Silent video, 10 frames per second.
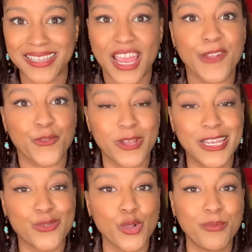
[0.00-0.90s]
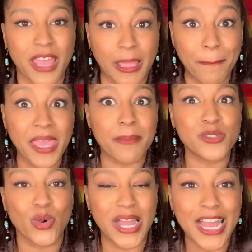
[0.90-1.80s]
And for any group, they can pay up to
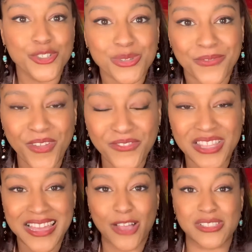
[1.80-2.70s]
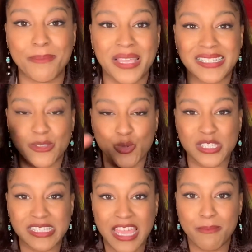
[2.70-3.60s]
$150,000 because those
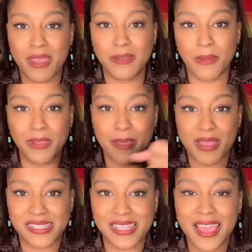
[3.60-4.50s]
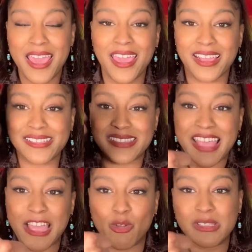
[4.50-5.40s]
state minimum limits can
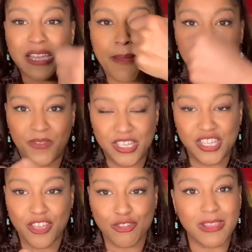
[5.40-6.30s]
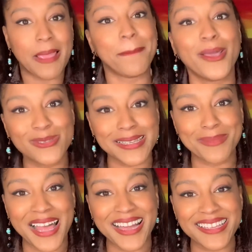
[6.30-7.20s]
stack on top of each other like building
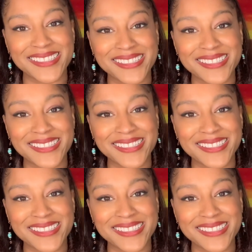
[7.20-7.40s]
blocks